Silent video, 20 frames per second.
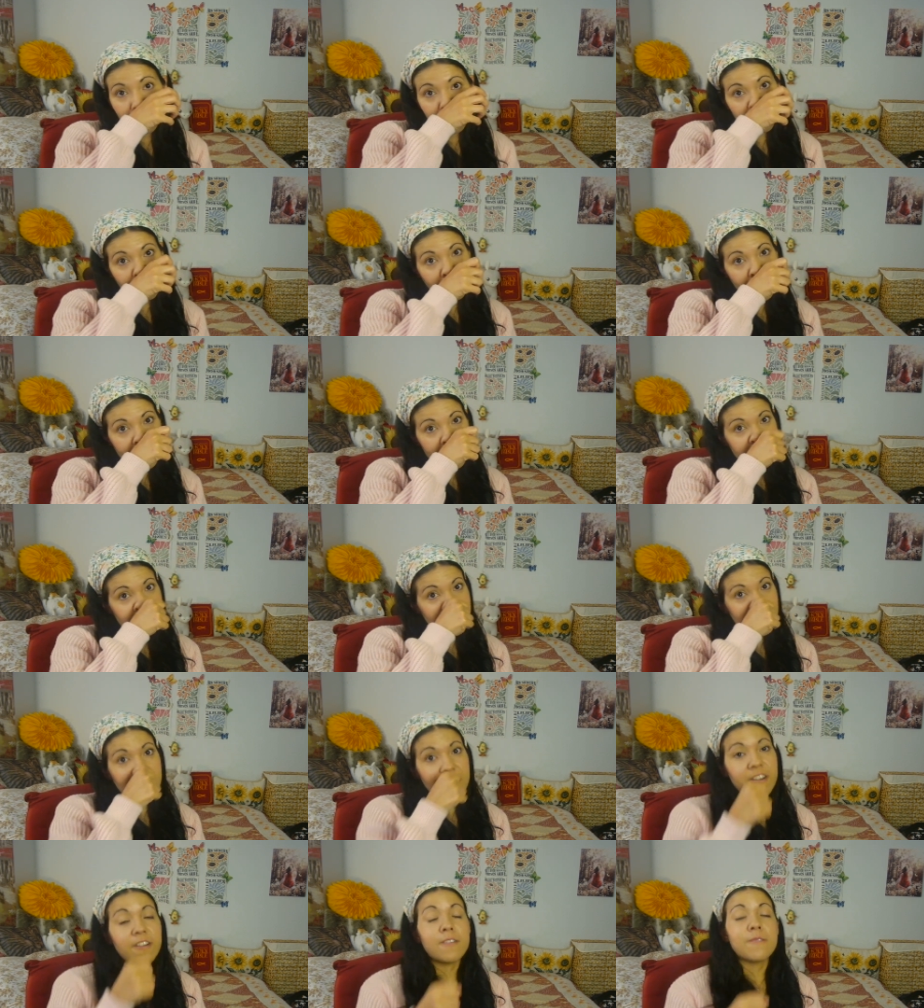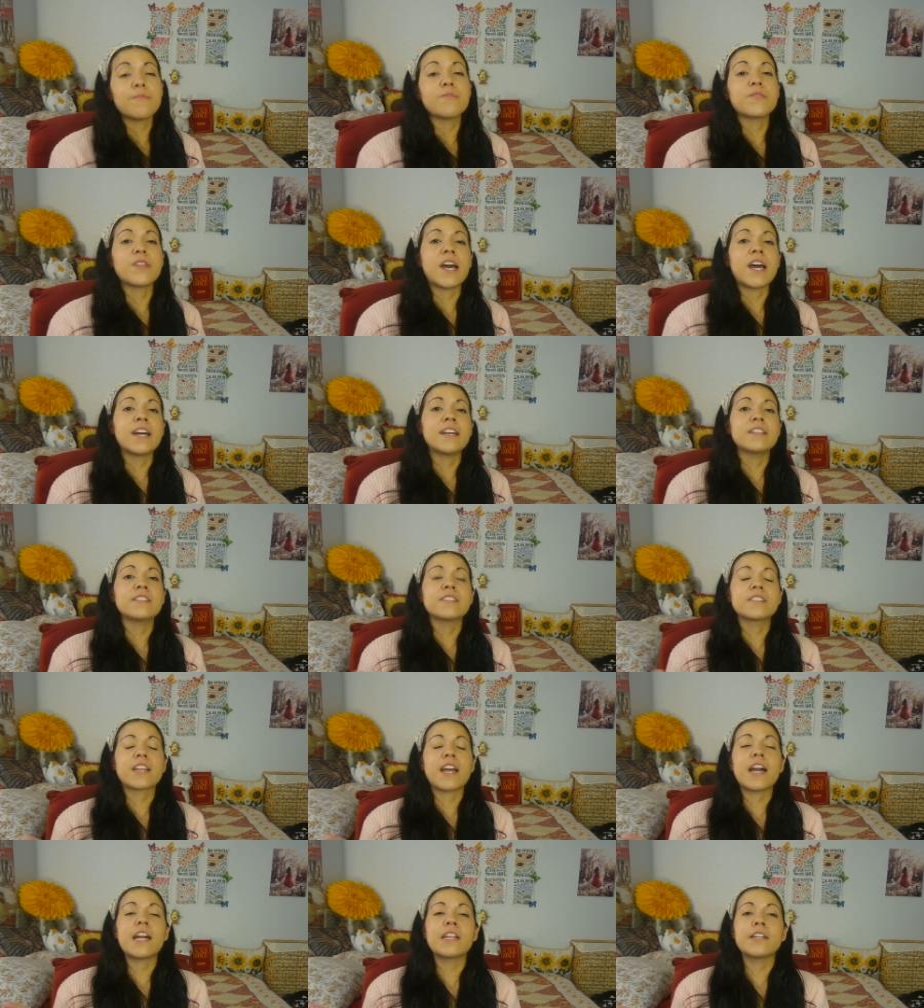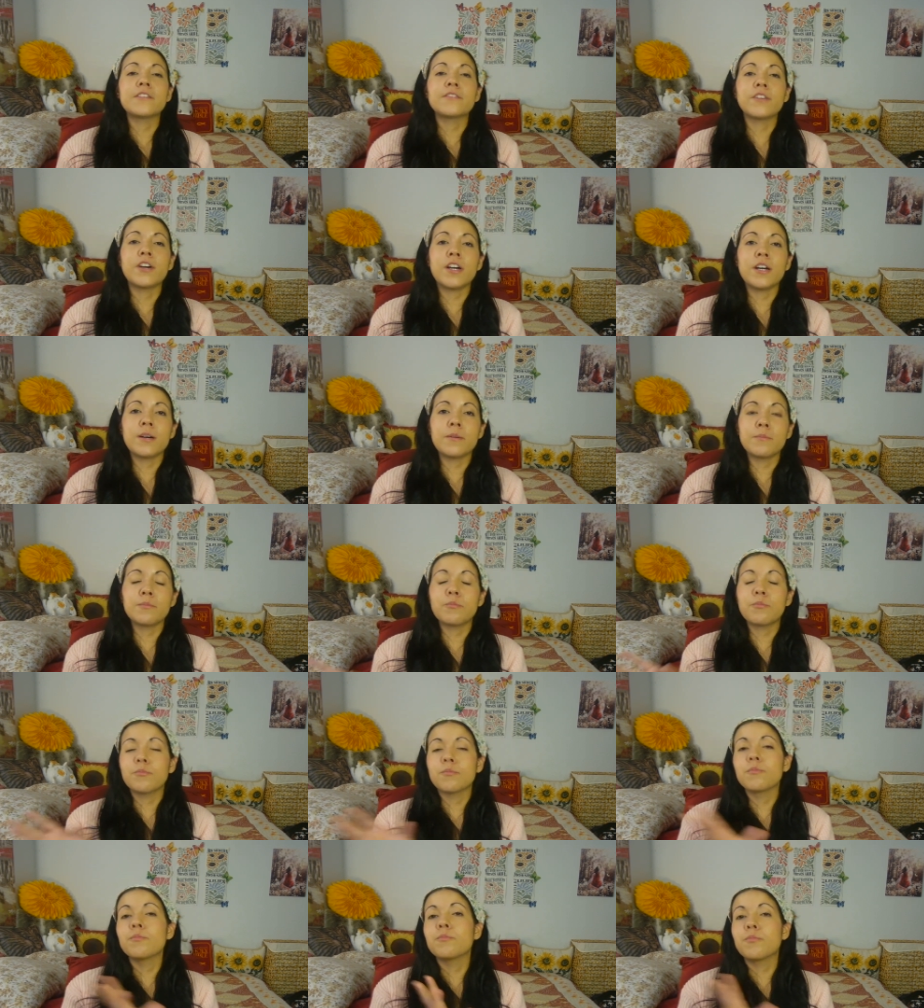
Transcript: Right there, that is kind of um,